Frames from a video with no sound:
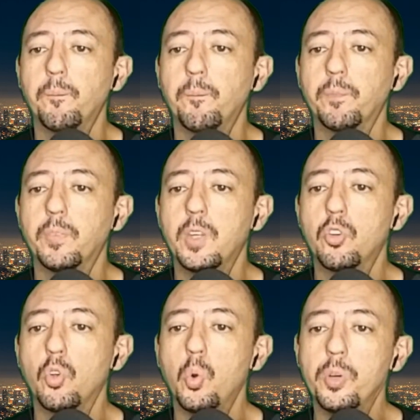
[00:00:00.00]
there's
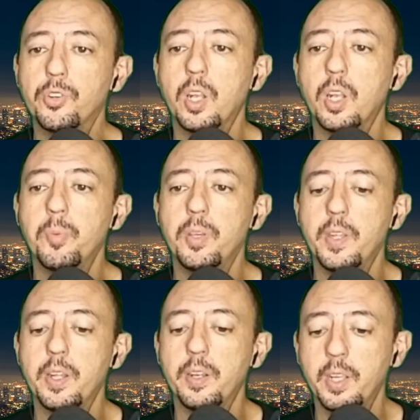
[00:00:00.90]
always going to be
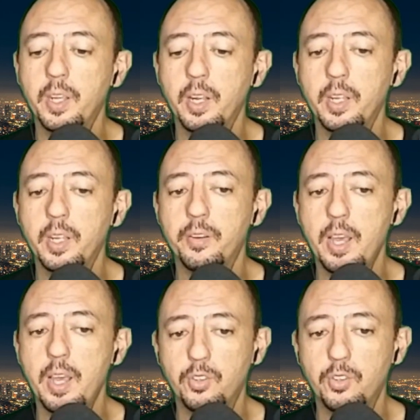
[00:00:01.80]
that niggling
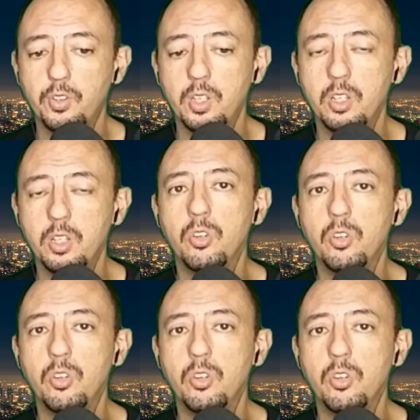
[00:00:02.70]
doubt in you
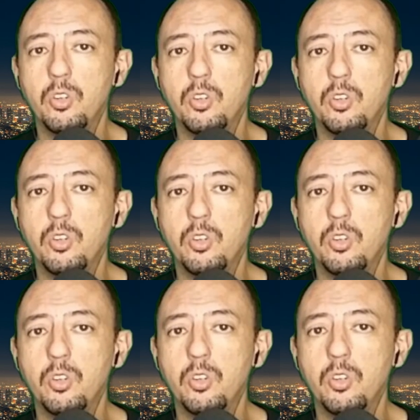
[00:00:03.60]
to wonder if
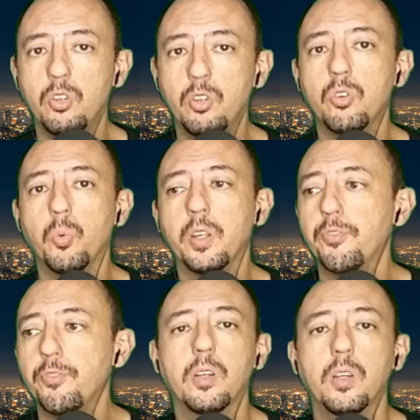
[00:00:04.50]
you were good enough,
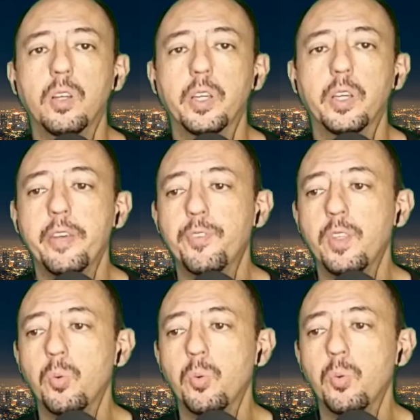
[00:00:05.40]
if
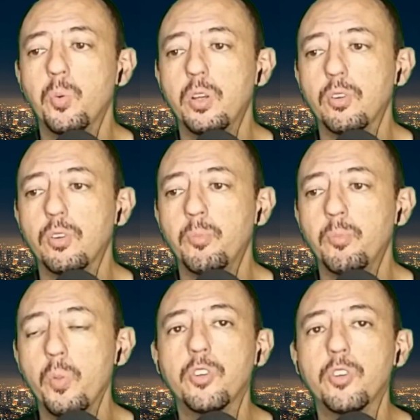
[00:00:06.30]
there was more
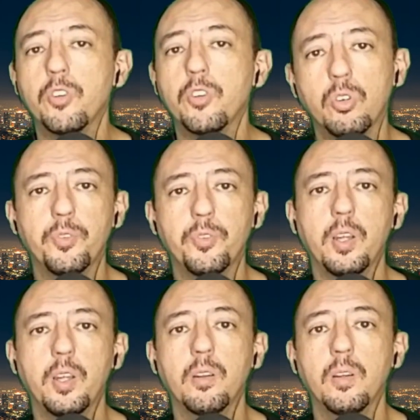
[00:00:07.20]
that you could have
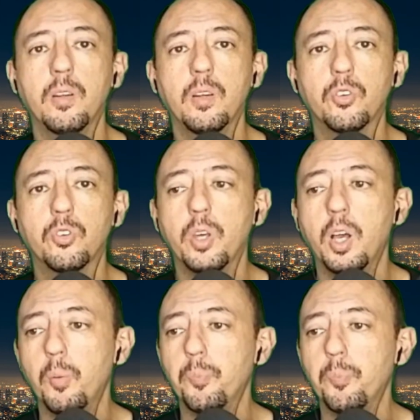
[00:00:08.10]
done to
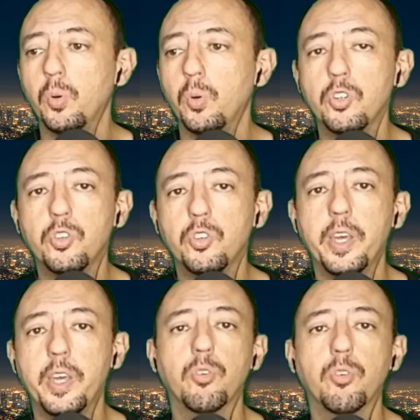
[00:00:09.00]
help, or to
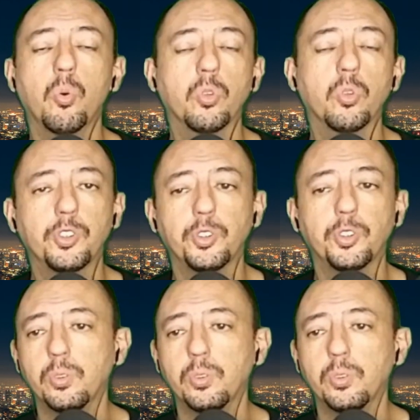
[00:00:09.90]
save, or to